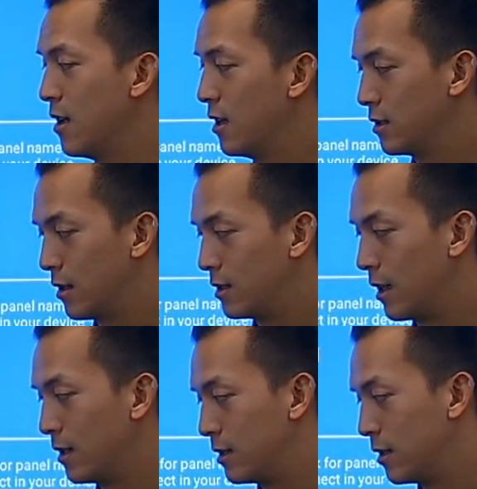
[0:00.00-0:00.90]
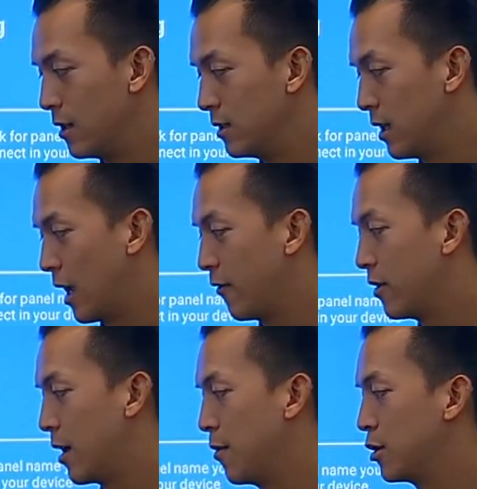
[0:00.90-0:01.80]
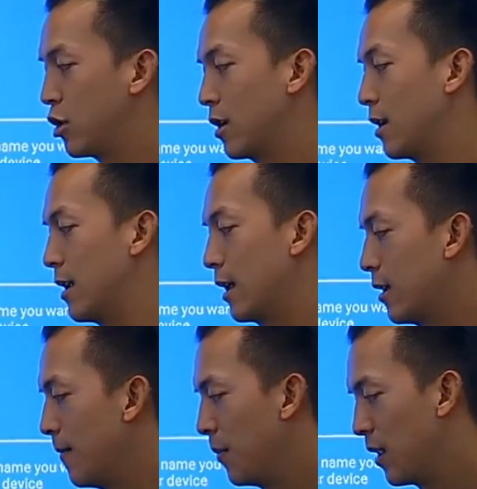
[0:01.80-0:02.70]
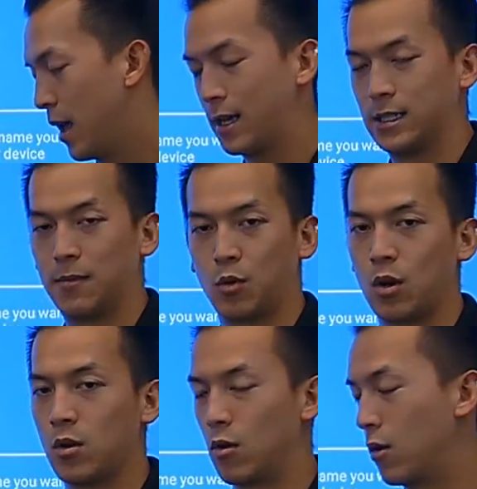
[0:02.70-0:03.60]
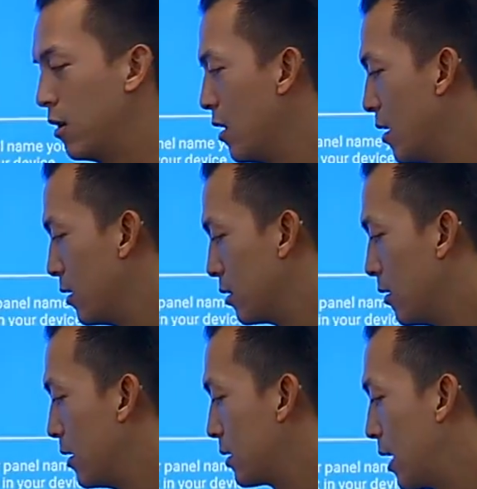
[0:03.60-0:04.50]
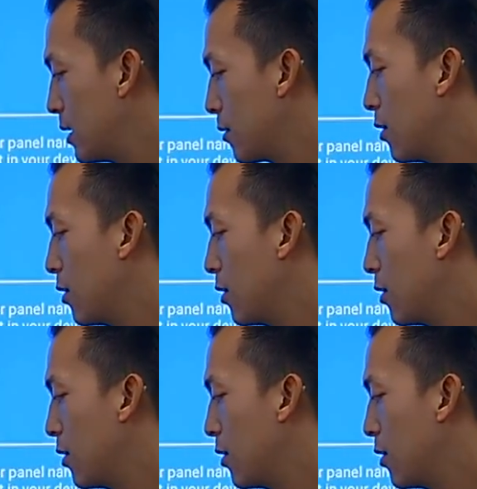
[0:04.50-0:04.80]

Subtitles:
So this says Sun's AVer demo is trying to connect, accept or ignore. So in this case I'm going to